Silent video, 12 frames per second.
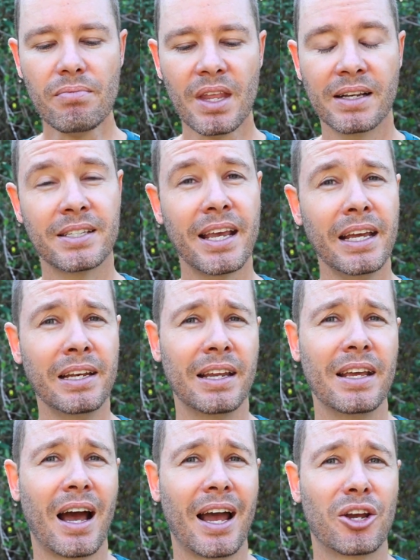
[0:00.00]

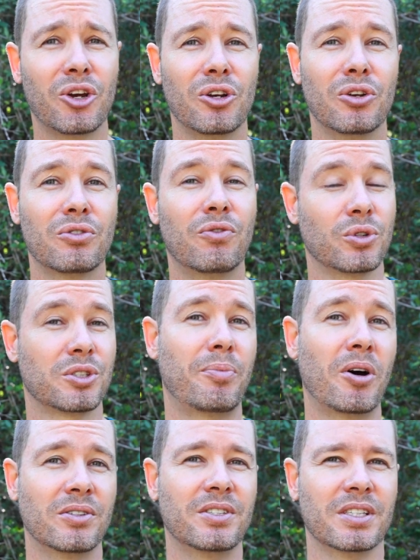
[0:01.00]
Secondly, I could look for
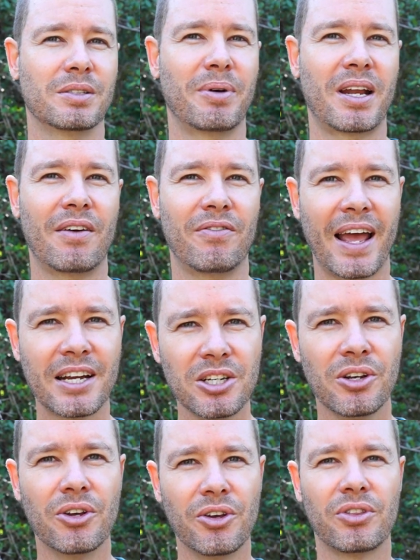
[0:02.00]
sponsors, but I've
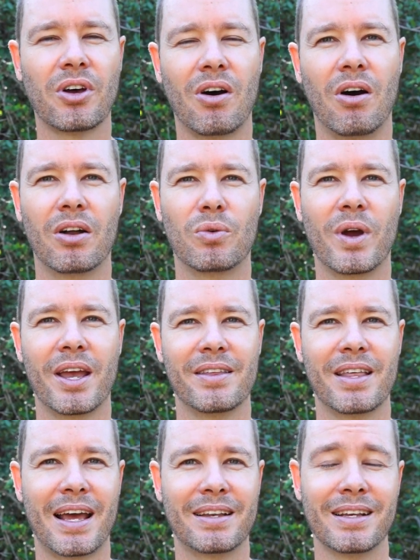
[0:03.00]
actually learned the hard way
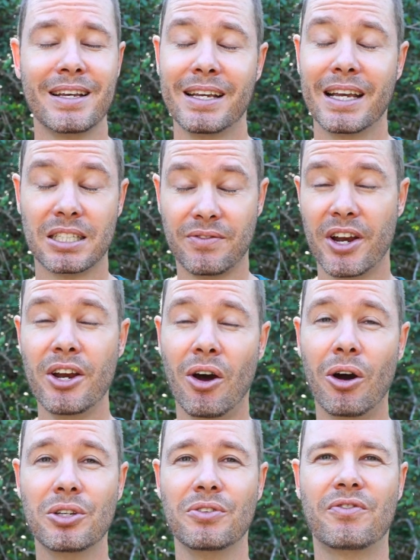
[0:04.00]
that it's very
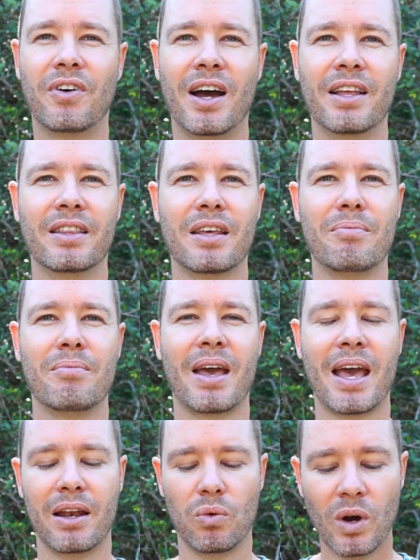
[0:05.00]
hard to find them,
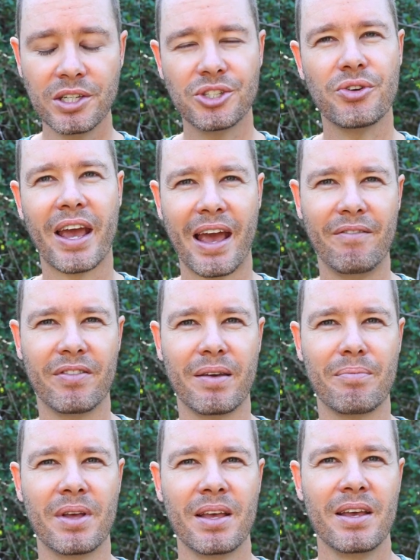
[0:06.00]
and once you have
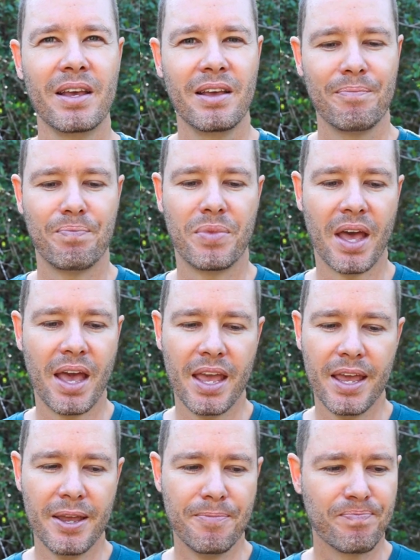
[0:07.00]
them,
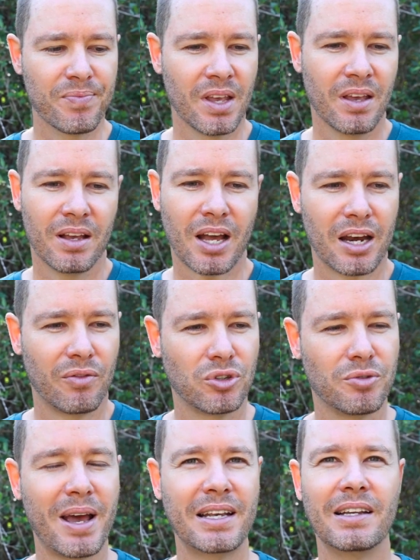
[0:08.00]
they kind of
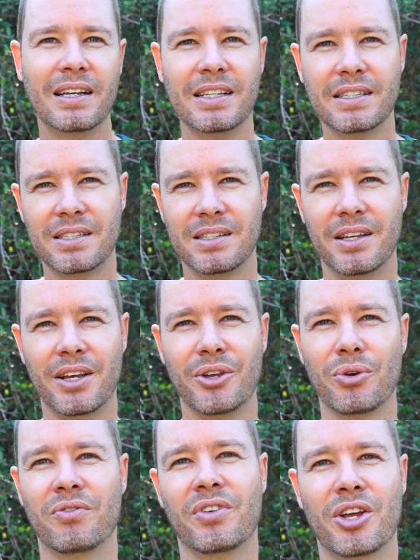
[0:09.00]
automatically steer
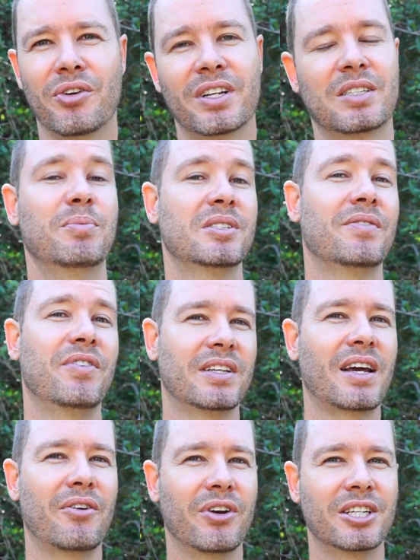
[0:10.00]
your video in a specific
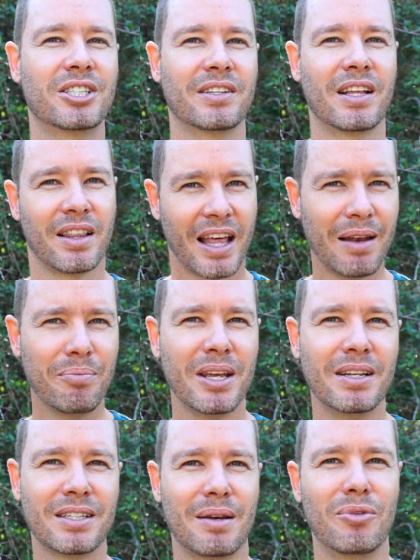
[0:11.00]
direction, and that
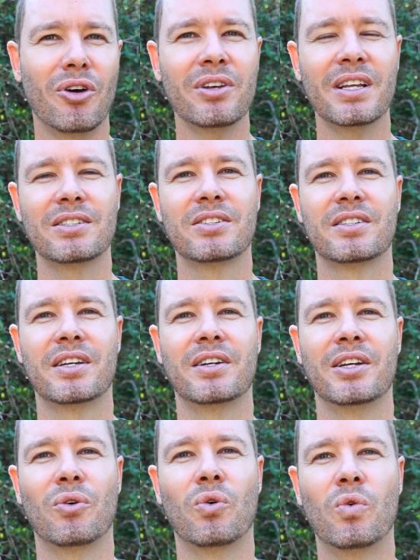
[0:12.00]
means I'm not
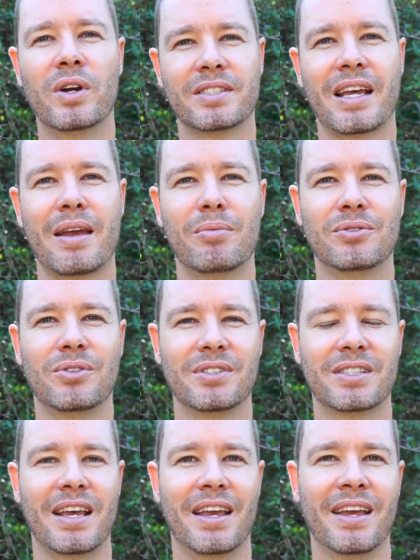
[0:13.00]
necessarily always able to
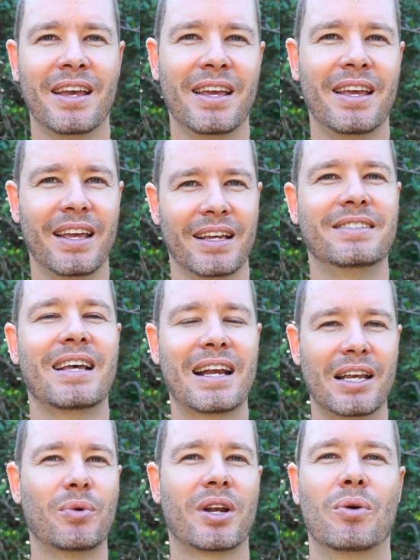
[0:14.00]
say
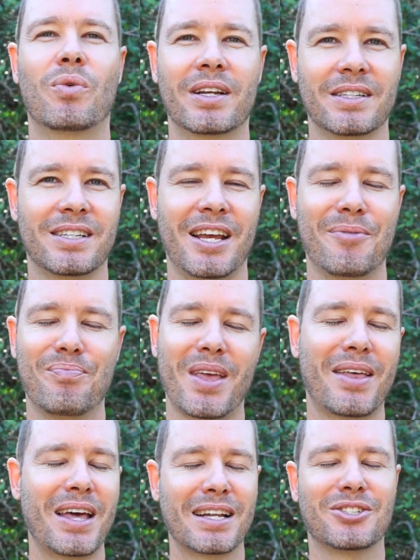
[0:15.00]
exactly what I want to say,
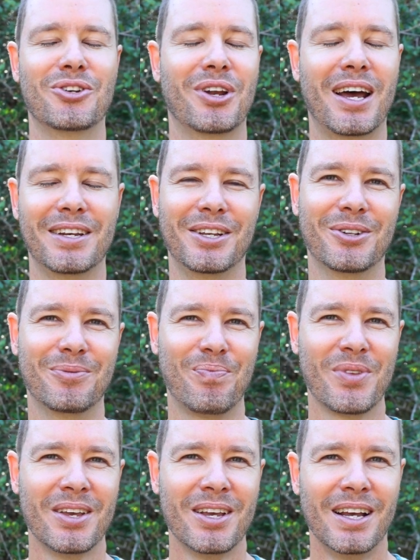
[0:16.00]
and that's not ideal.
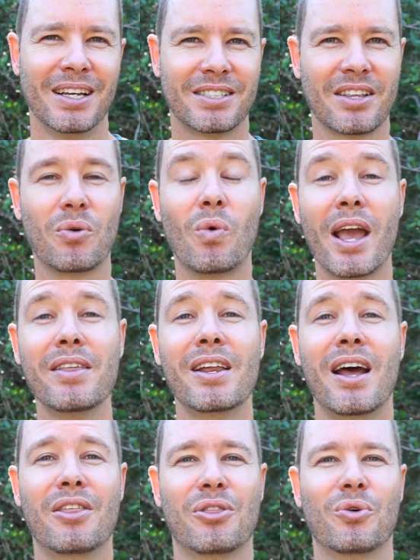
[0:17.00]
So the way that
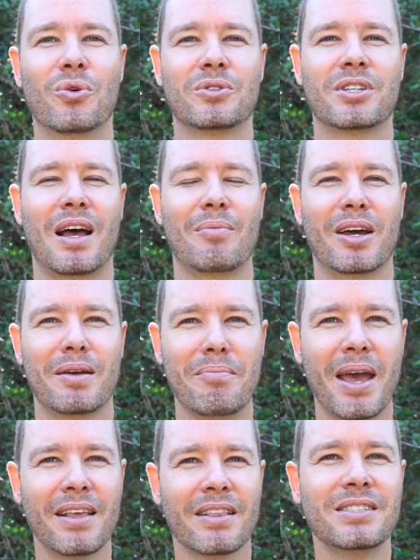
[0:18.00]
I thought, I'm going to
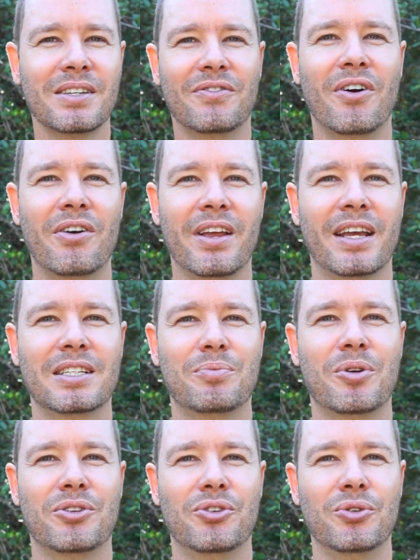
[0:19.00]
make the Safari
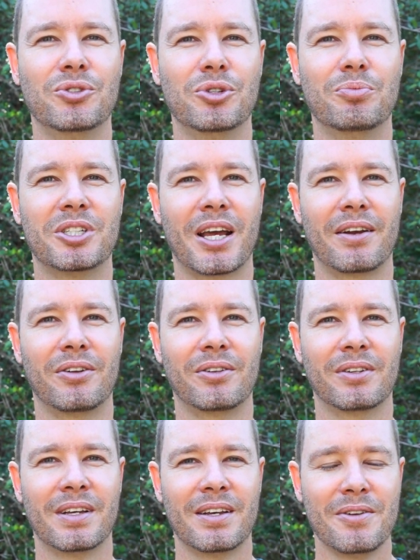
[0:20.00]
Expert YouTube
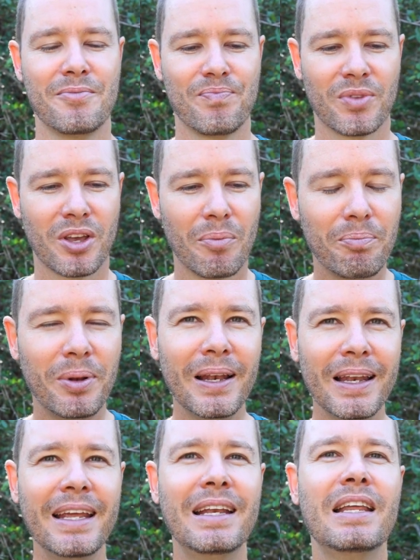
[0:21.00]
channel
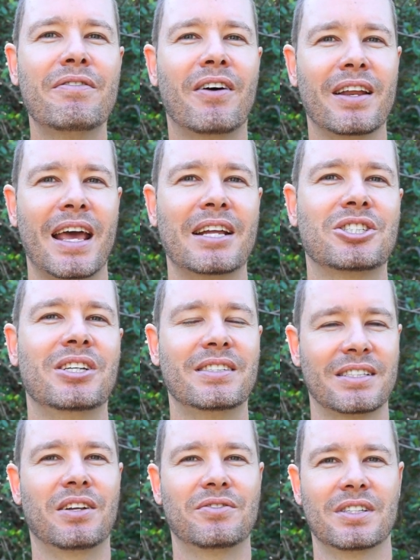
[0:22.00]
completely financially
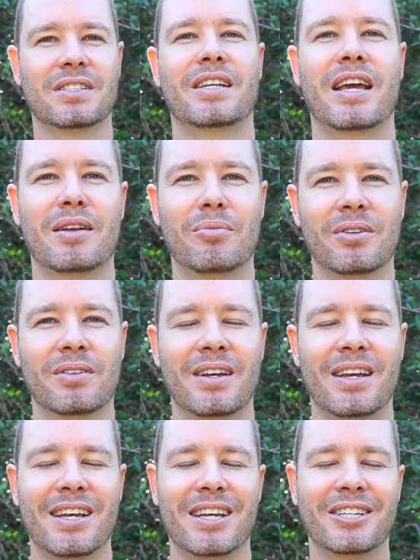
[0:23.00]
self-sustainable,
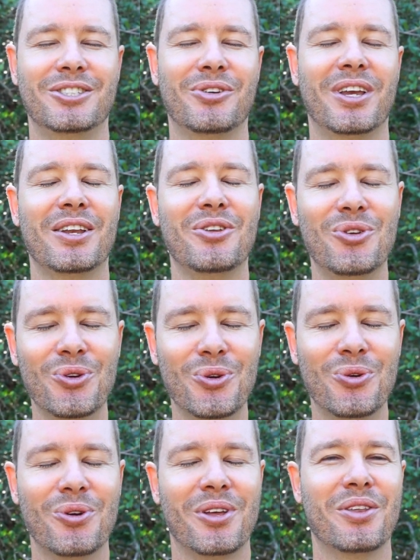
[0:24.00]
is to get
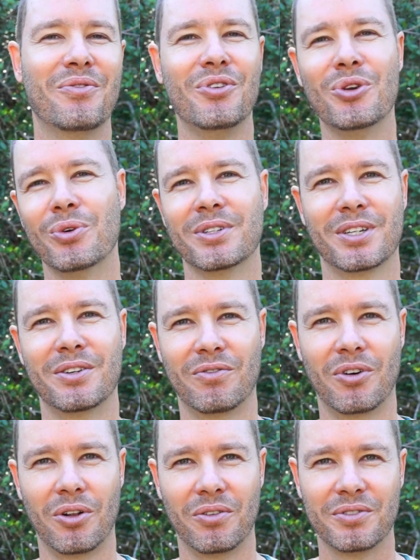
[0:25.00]
you, the viewers,
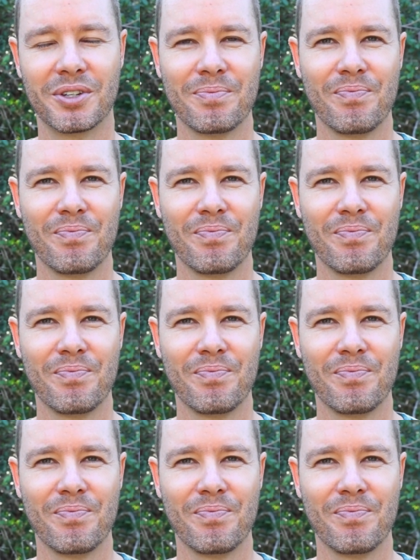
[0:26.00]
involved.